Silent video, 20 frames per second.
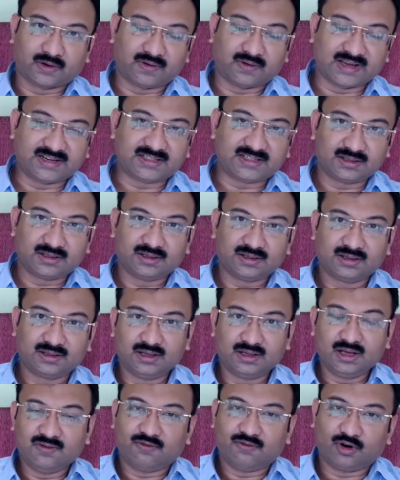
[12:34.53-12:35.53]
right?
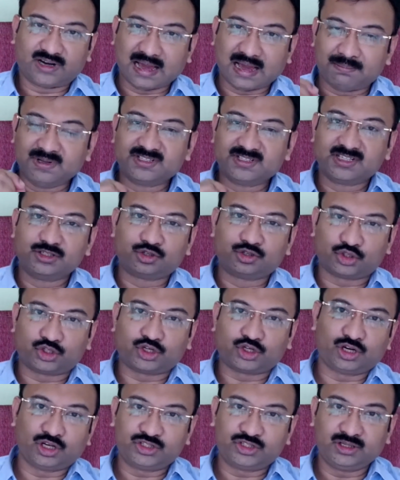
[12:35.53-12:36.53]
What happens in
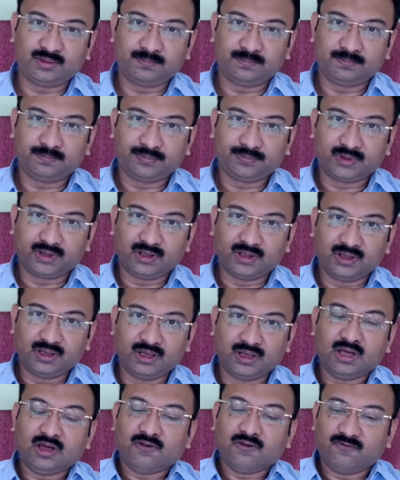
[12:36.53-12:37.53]
sociology?
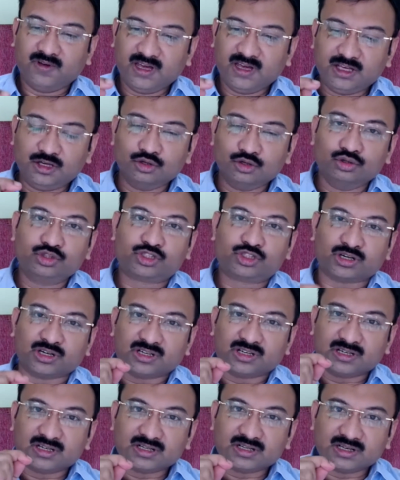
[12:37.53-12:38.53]
We
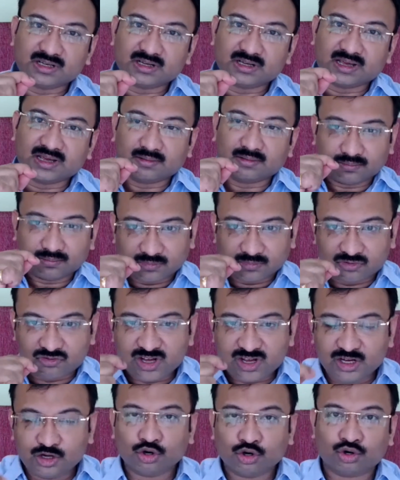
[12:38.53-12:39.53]
use
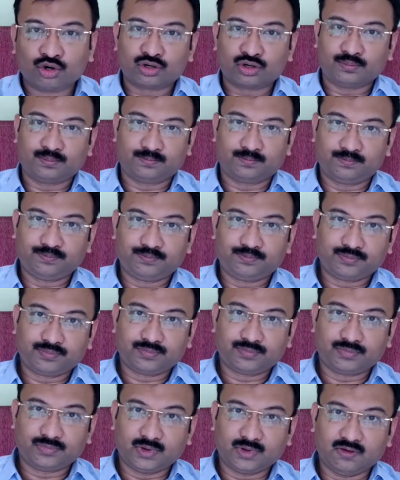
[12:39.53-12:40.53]
rigor,
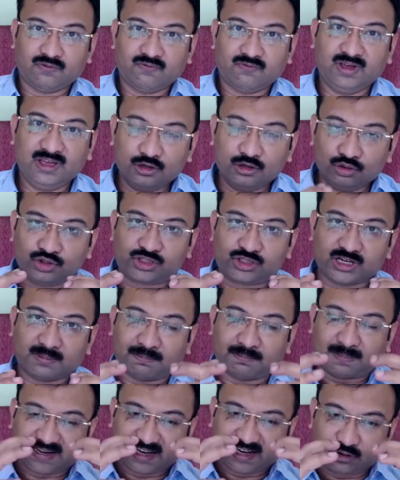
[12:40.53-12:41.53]
we use a
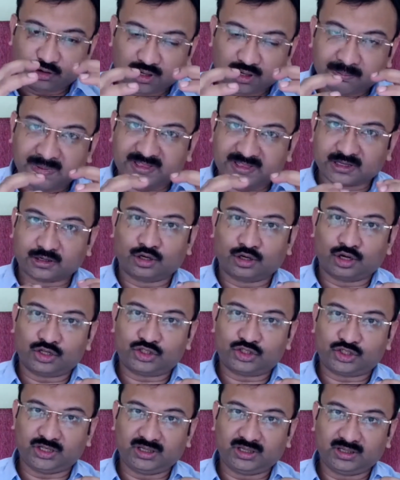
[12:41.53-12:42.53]
particular
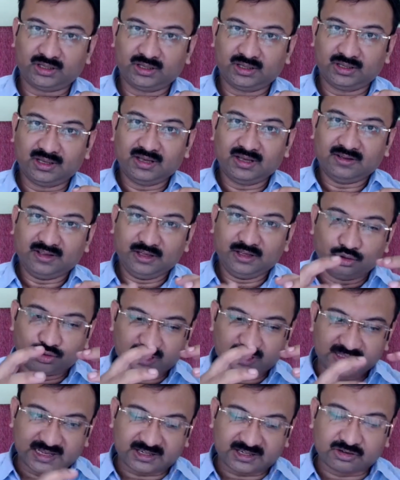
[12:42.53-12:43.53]
methodology.
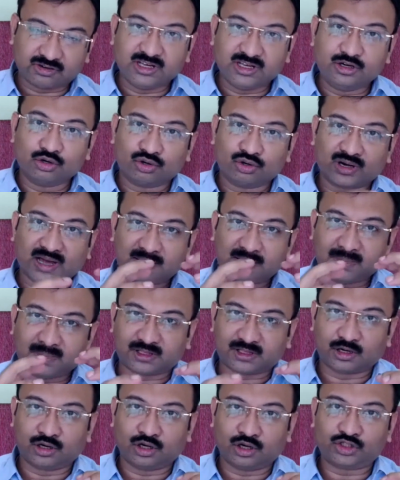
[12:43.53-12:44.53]
Using that rigor and
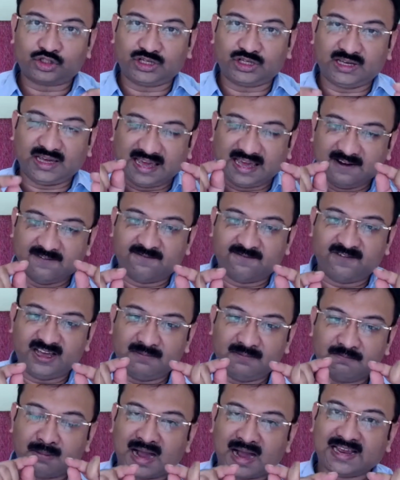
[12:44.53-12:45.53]
methodology,
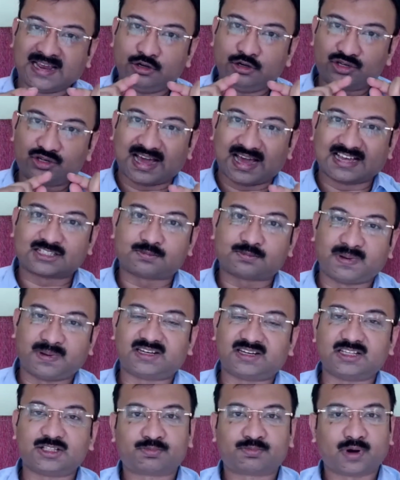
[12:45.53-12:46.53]
every minute
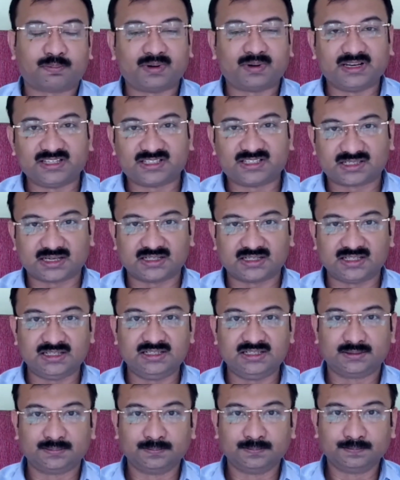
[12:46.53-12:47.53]
aspect is properly
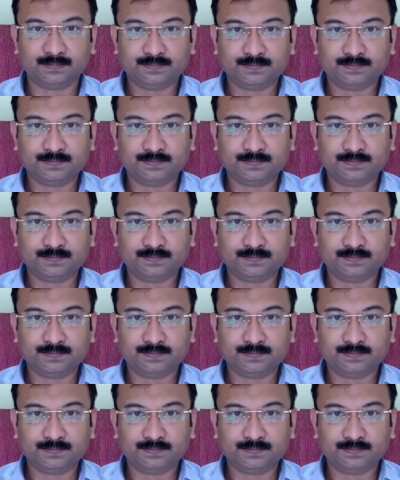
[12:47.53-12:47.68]
studied,